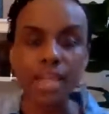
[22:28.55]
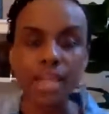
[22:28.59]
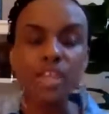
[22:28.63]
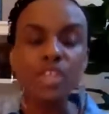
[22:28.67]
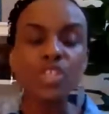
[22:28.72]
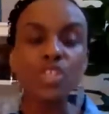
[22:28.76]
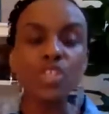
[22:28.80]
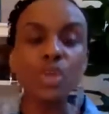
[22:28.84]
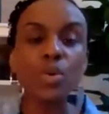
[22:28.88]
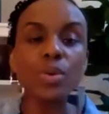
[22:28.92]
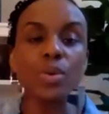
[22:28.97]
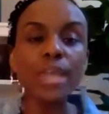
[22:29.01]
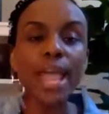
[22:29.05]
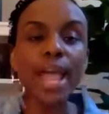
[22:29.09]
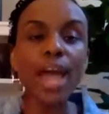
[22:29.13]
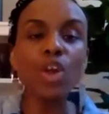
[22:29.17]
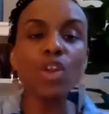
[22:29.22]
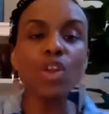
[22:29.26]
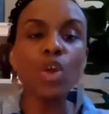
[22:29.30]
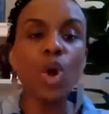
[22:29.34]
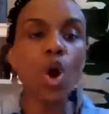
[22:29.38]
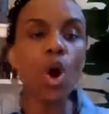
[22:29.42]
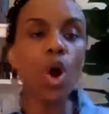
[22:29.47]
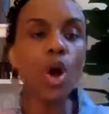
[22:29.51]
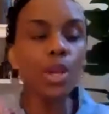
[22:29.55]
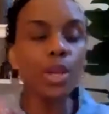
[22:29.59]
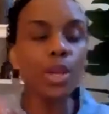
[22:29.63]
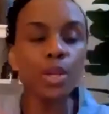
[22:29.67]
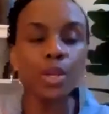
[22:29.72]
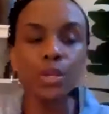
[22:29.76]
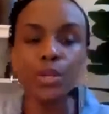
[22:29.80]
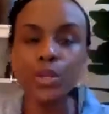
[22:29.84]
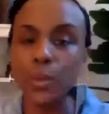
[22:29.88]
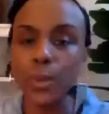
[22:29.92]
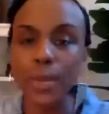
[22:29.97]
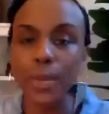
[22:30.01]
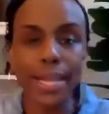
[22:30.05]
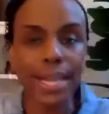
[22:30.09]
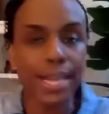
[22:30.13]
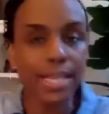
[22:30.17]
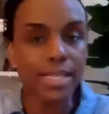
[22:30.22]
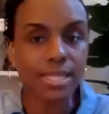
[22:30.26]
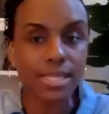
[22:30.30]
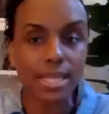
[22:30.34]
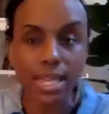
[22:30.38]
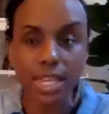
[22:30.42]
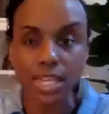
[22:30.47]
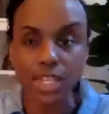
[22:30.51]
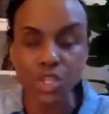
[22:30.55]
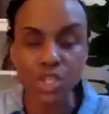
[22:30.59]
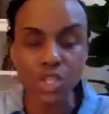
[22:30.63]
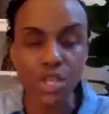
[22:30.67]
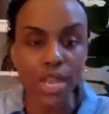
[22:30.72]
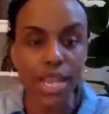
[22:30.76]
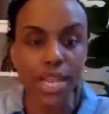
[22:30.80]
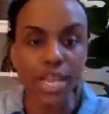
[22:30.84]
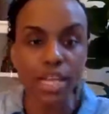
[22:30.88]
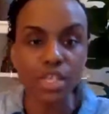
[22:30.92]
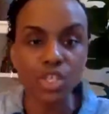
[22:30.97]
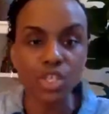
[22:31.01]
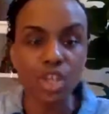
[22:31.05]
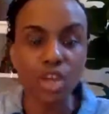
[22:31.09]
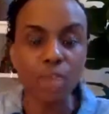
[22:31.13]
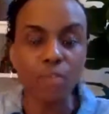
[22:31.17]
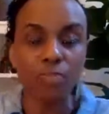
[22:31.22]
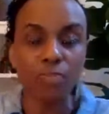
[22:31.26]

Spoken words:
So now all you're doing is an exchange